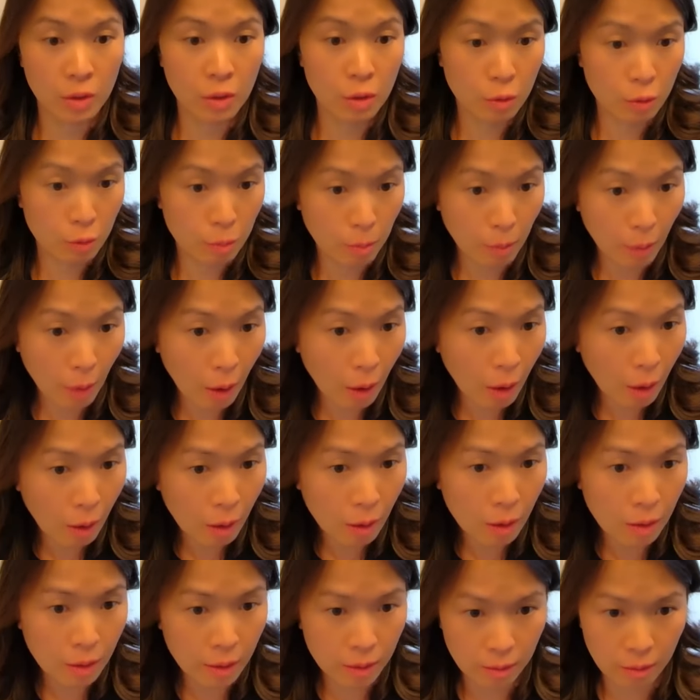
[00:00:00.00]
is
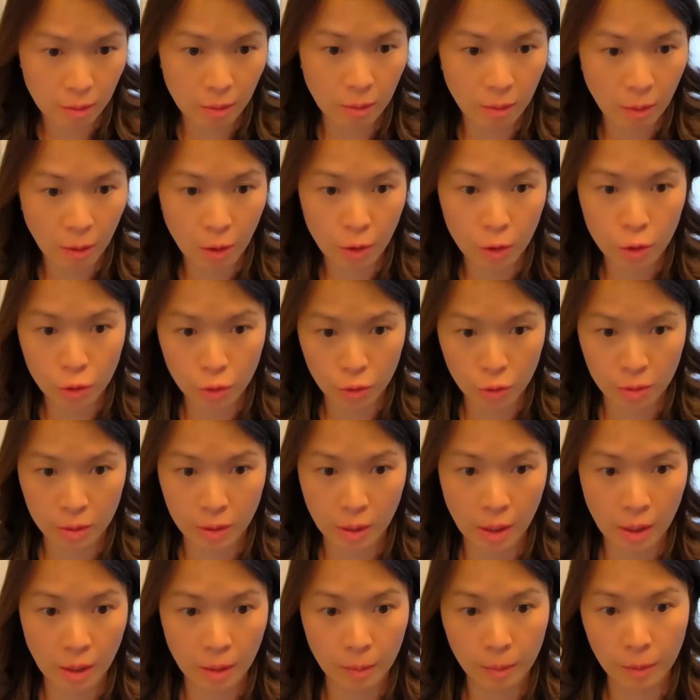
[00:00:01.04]
small in the larger
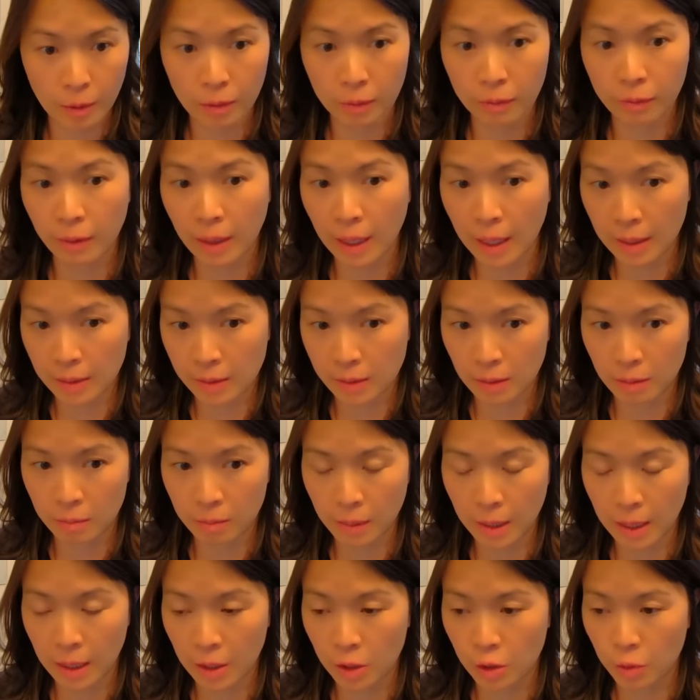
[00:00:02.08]
scheme of
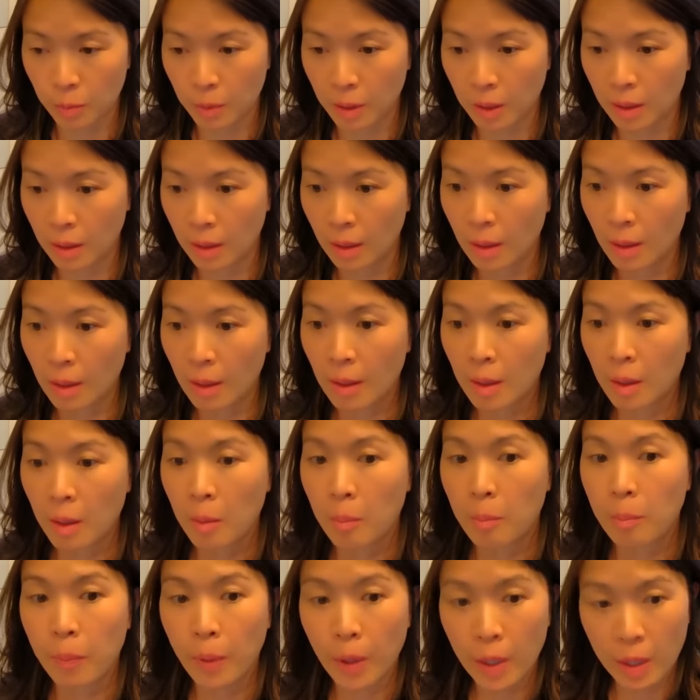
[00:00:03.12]
asset management,
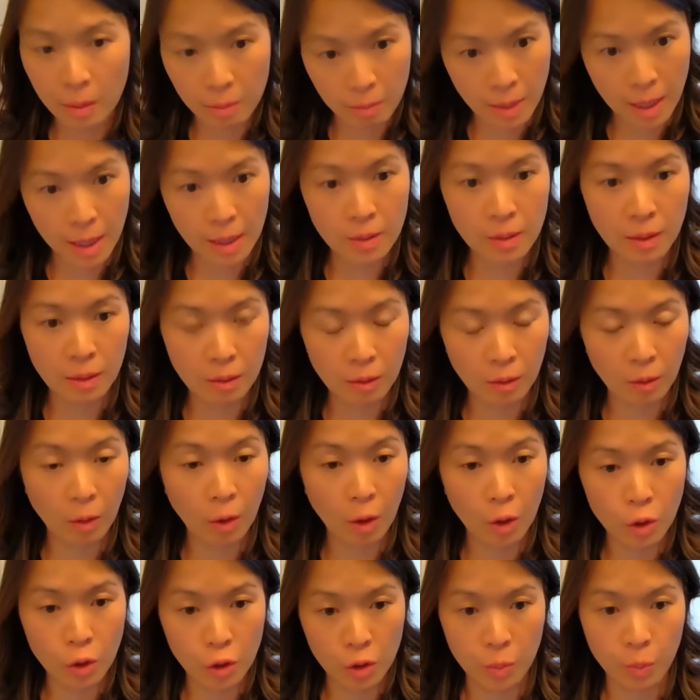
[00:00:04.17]
but it makes it the
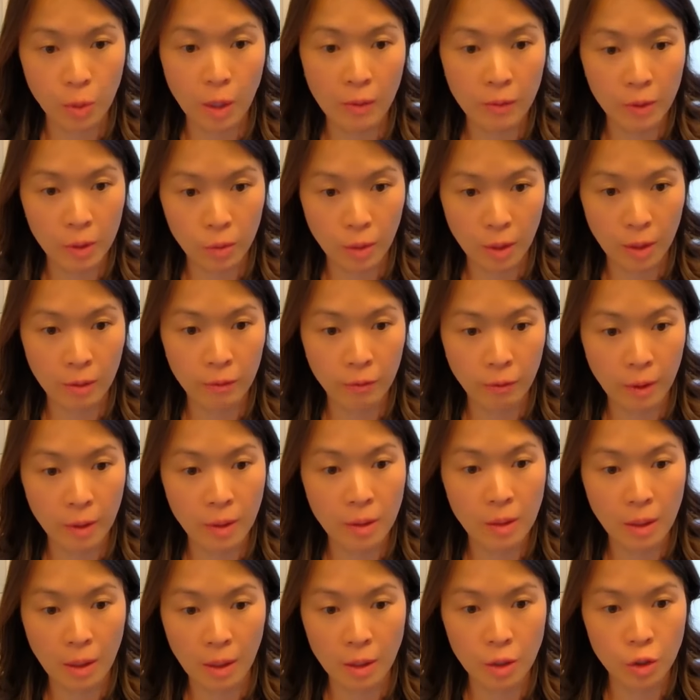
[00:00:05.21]
largest private credit
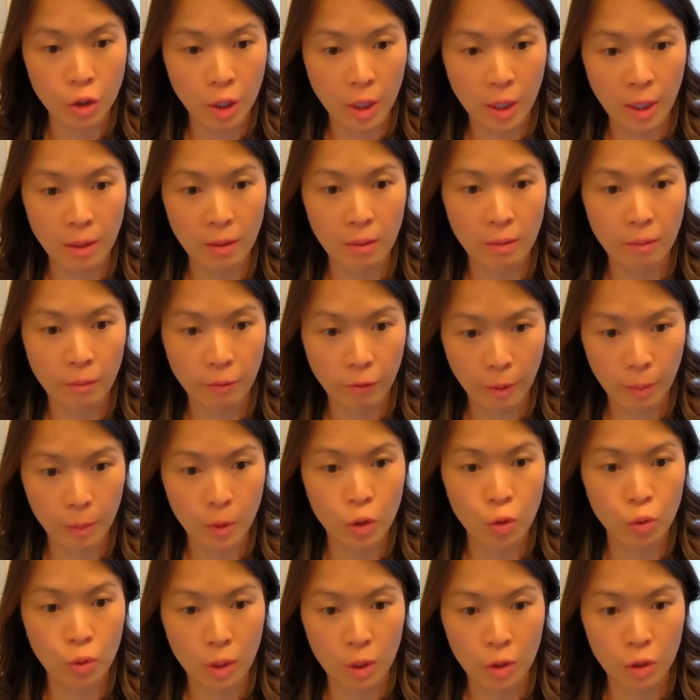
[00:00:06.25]
fund on chain
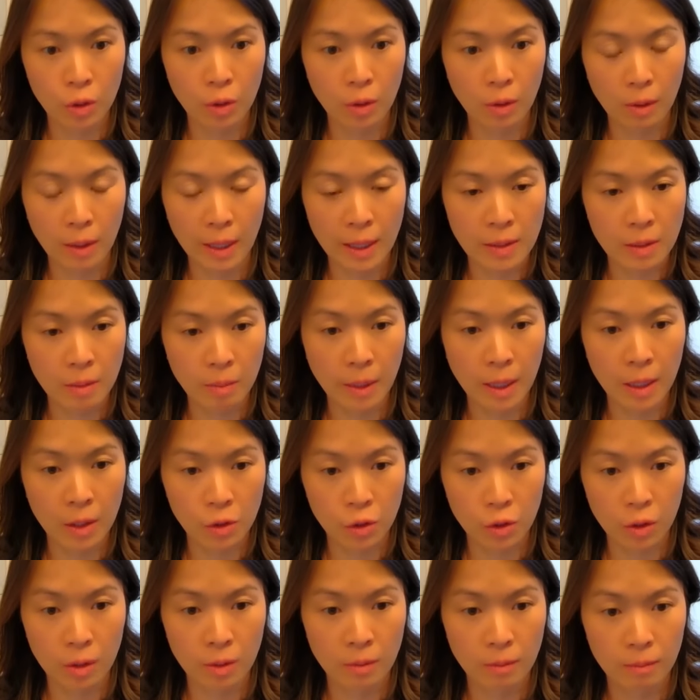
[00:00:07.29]
from a traditional asset
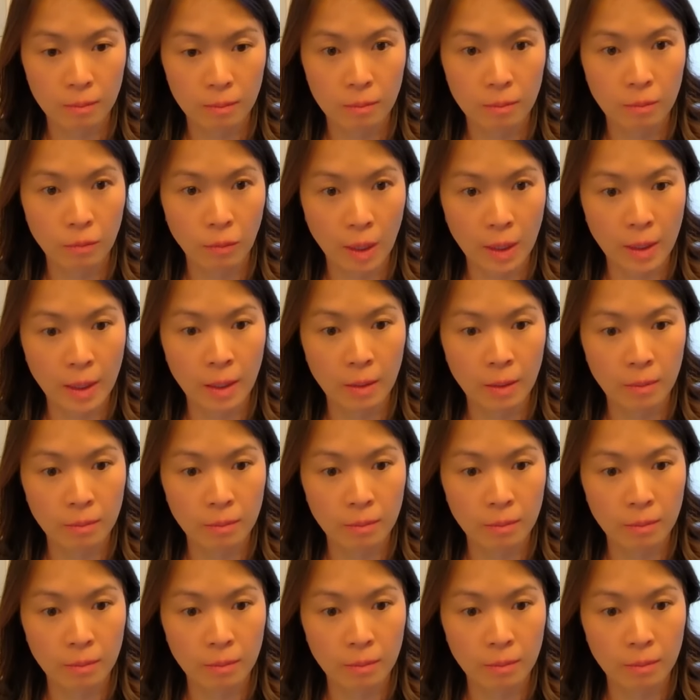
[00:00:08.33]
manager right